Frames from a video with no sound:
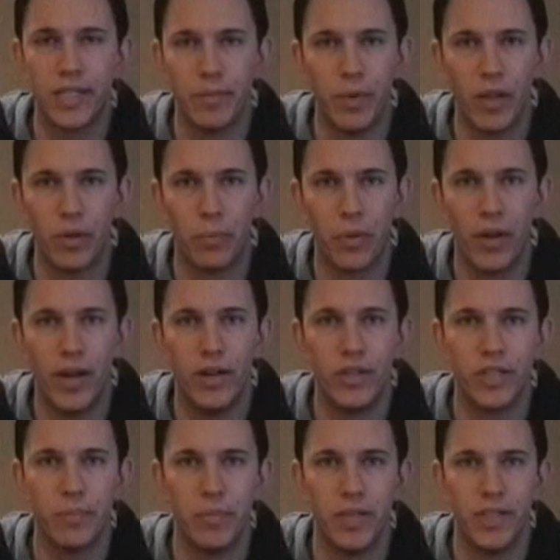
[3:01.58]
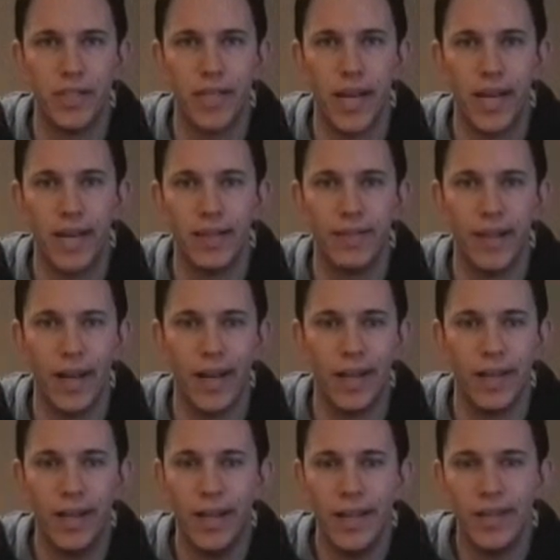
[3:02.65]
some other players have been saying
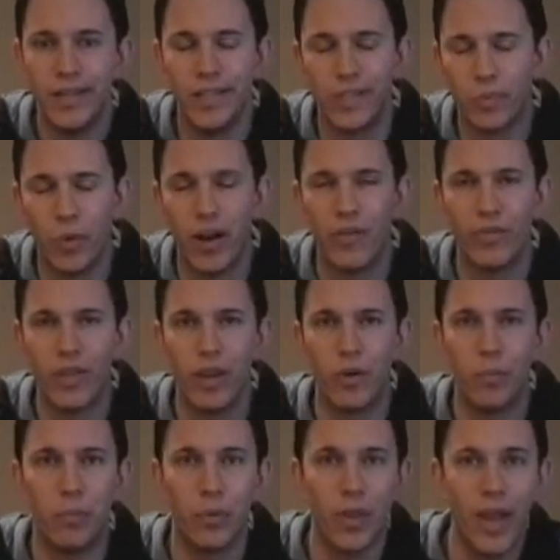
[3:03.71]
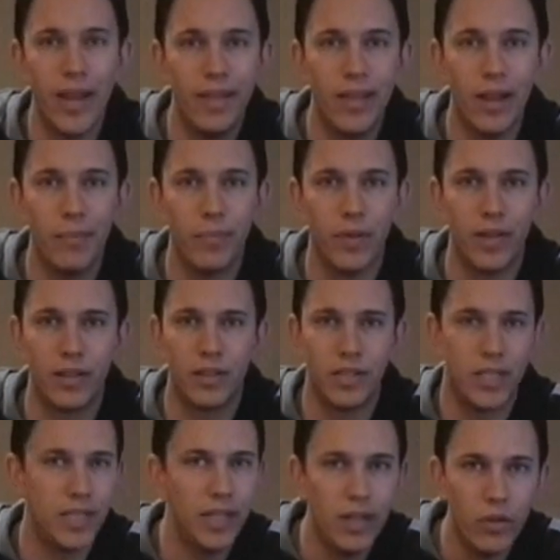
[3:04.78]
that this whenever they were playing them, like the
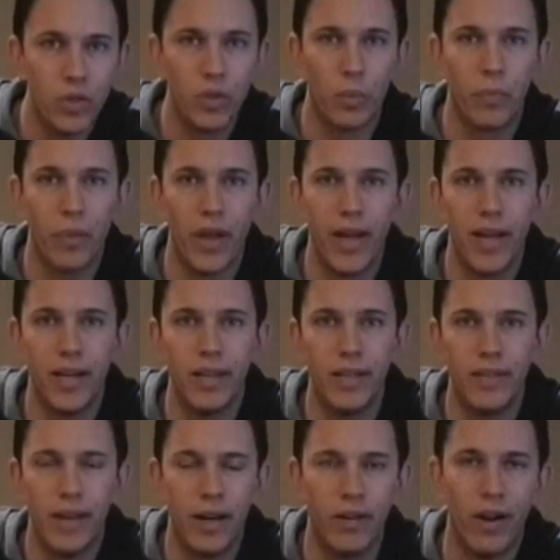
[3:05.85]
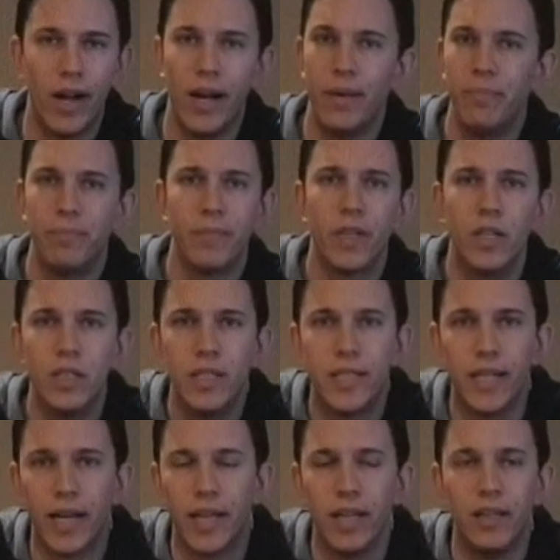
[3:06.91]
Steelers were playing in their
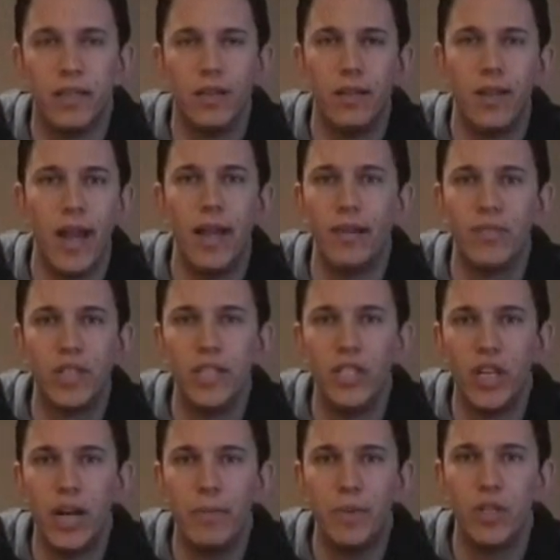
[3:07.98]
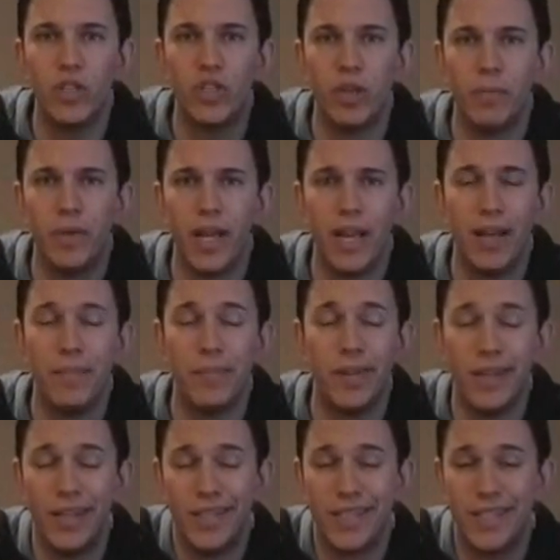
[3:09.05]
second AFC Championship game,
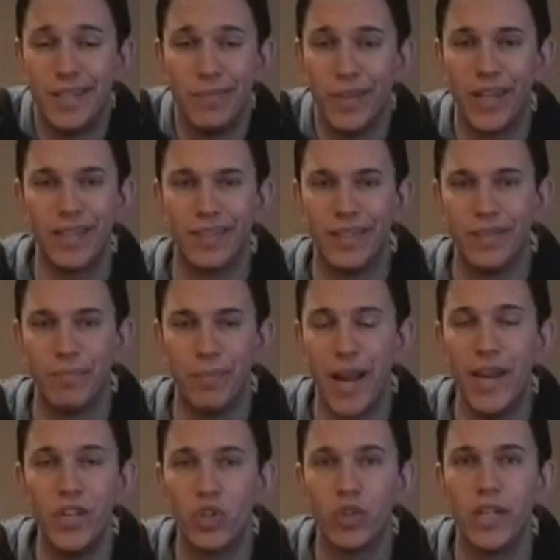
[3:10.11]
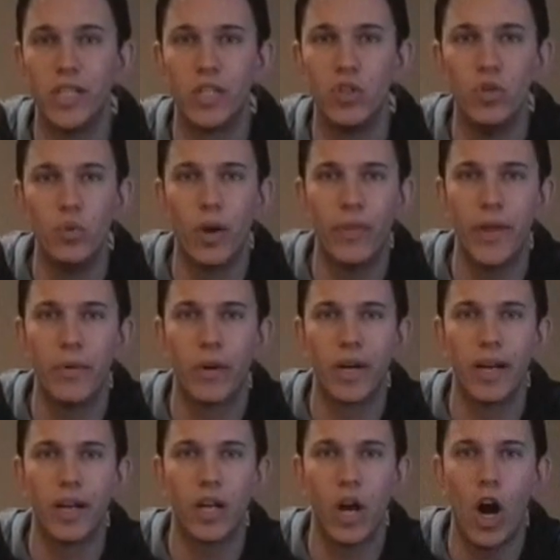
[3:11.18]
it seemed like the Patriots knew what they were
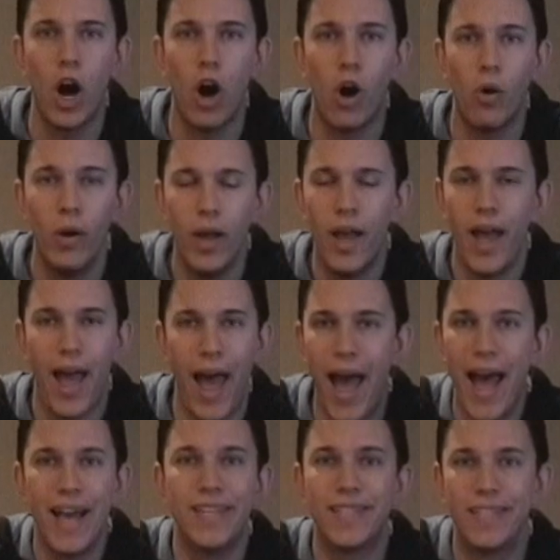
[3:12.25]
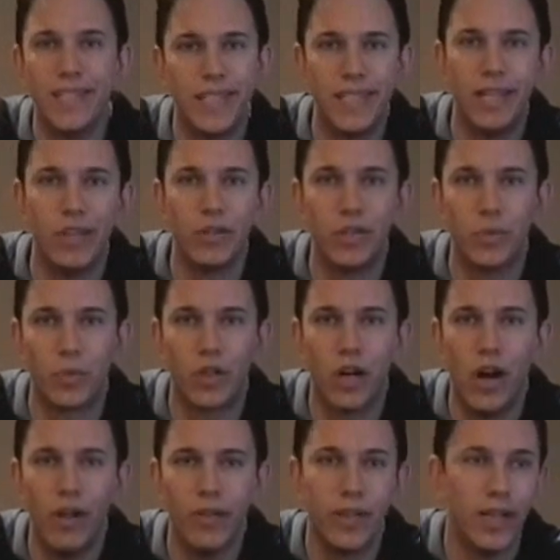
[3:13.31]
going to call as the Steelers were
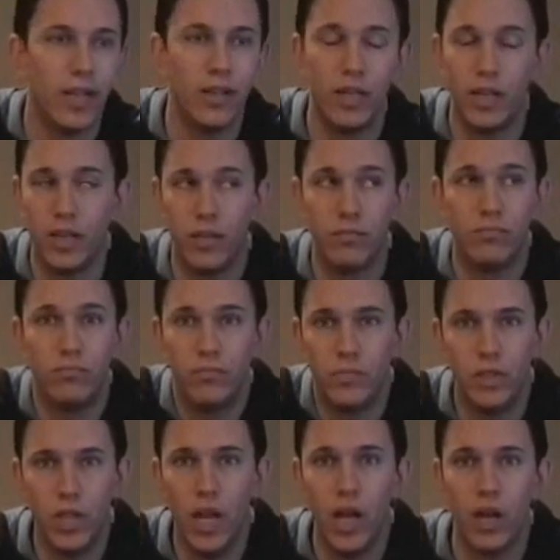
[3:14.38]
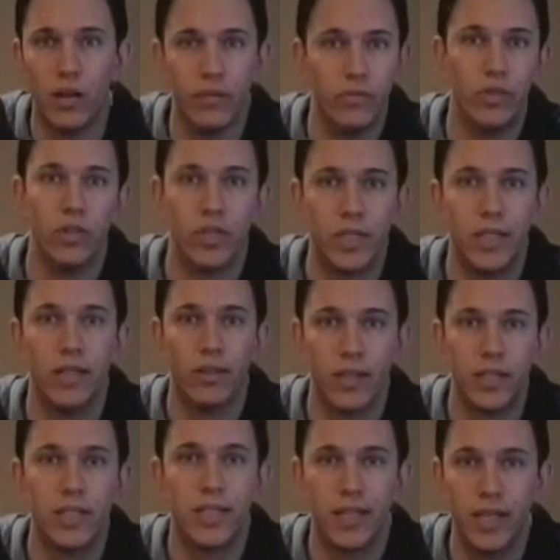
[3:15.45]
calling it. And yeah, if you're
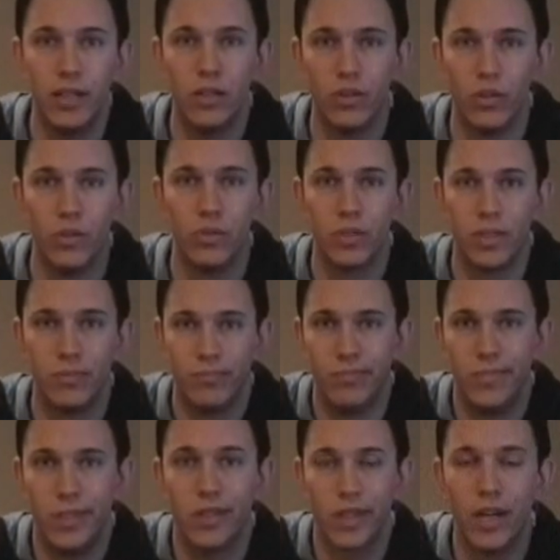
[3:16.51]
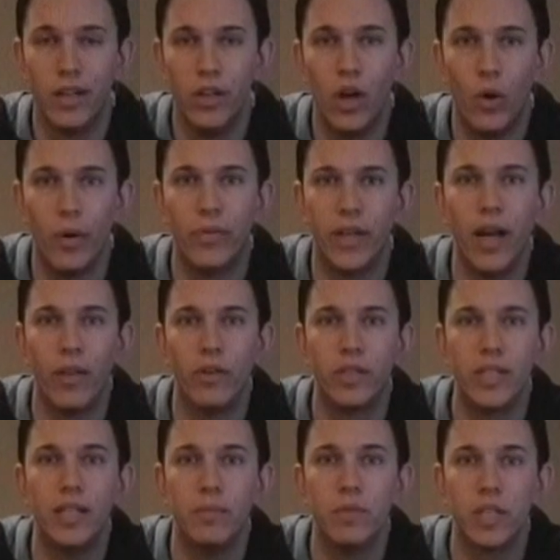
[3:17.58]
stealing signals, you're going to know what the other
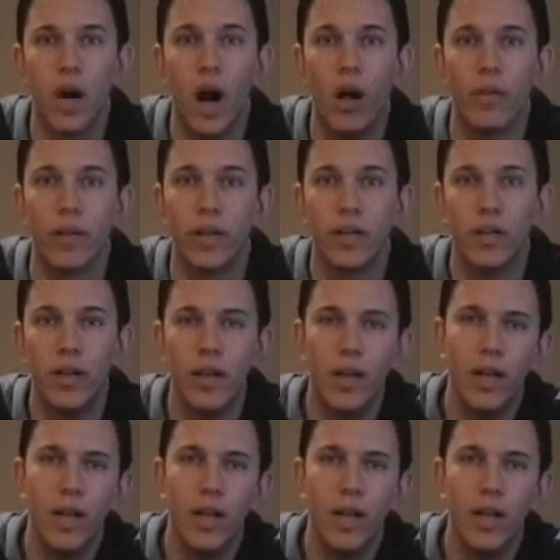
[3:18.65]
team's calling.